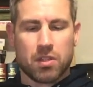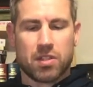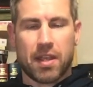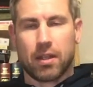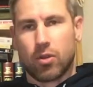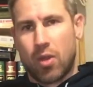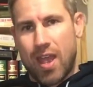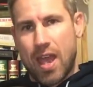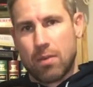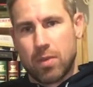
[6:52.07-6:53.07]
This is like a little
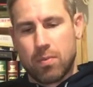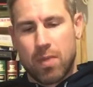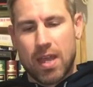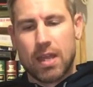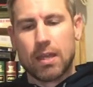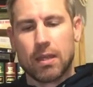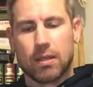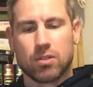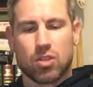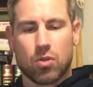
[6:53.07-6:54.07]
admin bag,
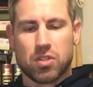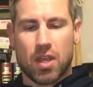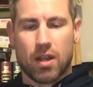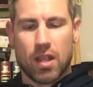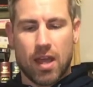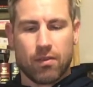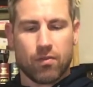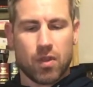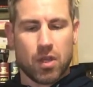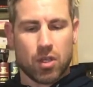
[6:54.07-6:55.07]
so it's got a lot
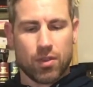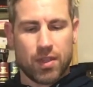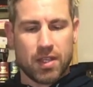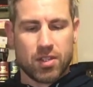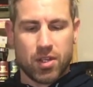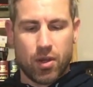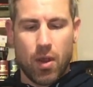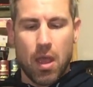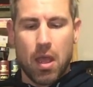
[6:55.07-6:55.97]
of good things in here.